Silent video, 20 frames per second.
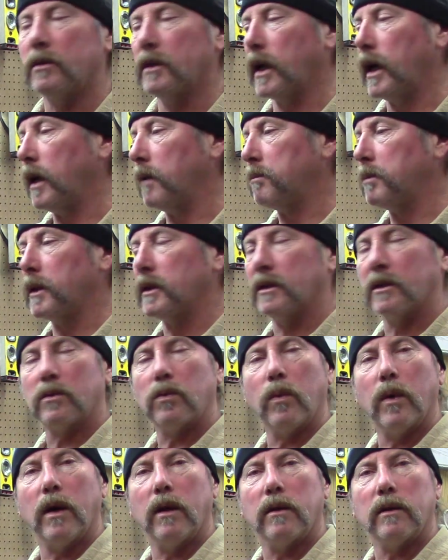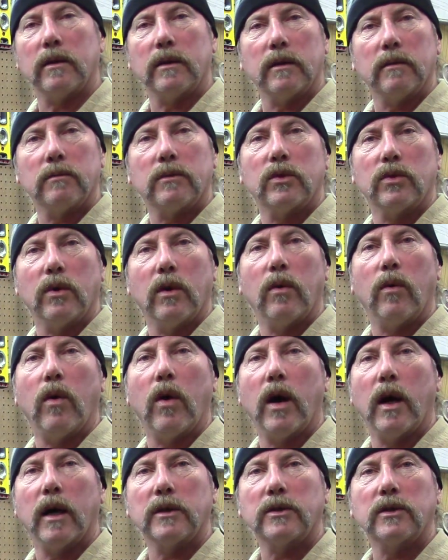that by just welding them to a
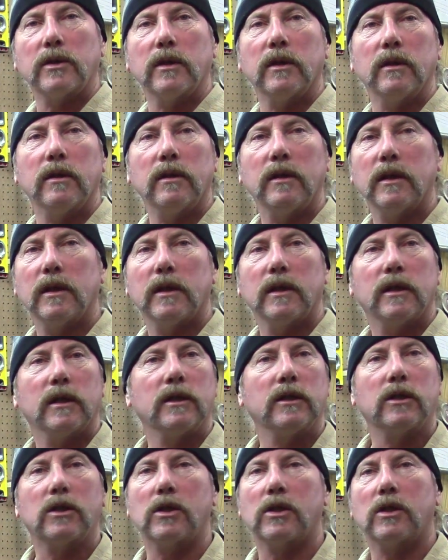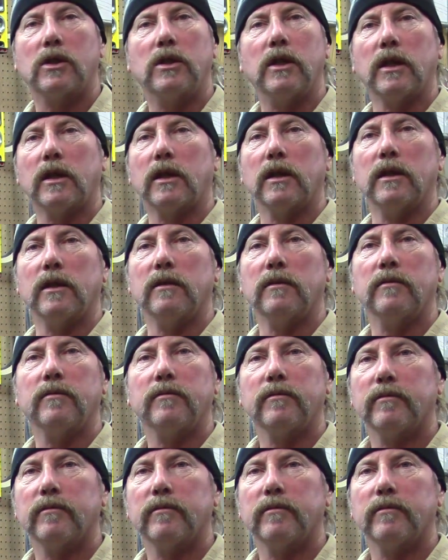washer and sticking